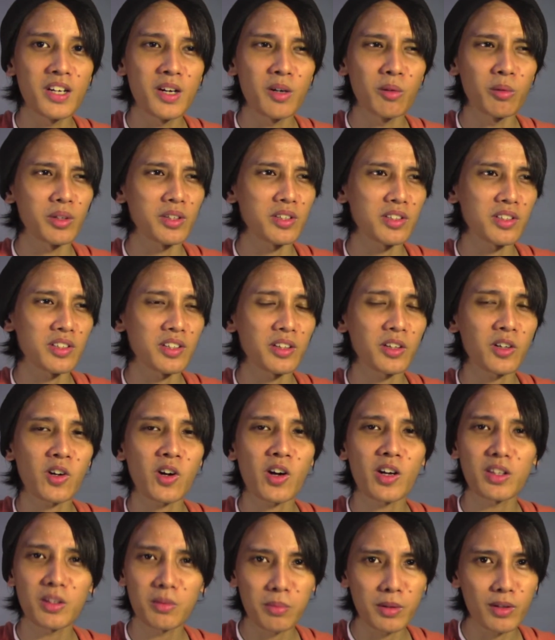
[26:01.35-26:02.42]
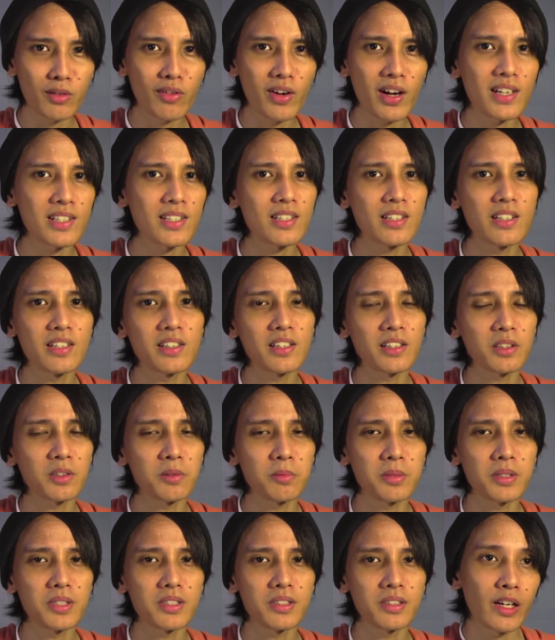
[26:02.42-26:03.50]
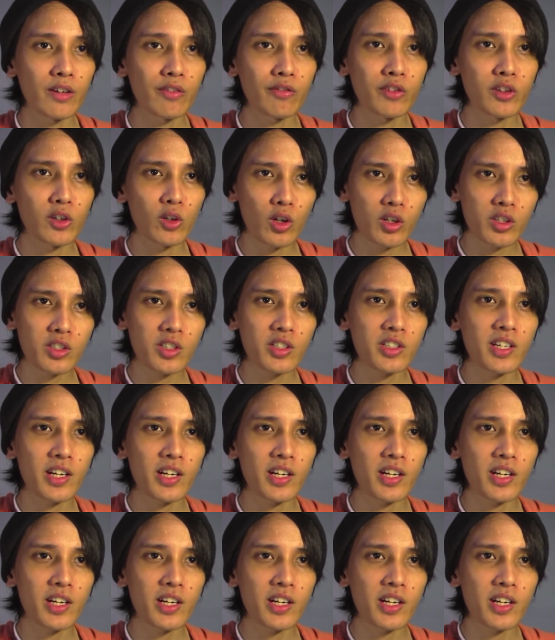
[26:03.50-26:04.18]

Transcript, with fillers: which is incredibly fascinating to me. If the Oscars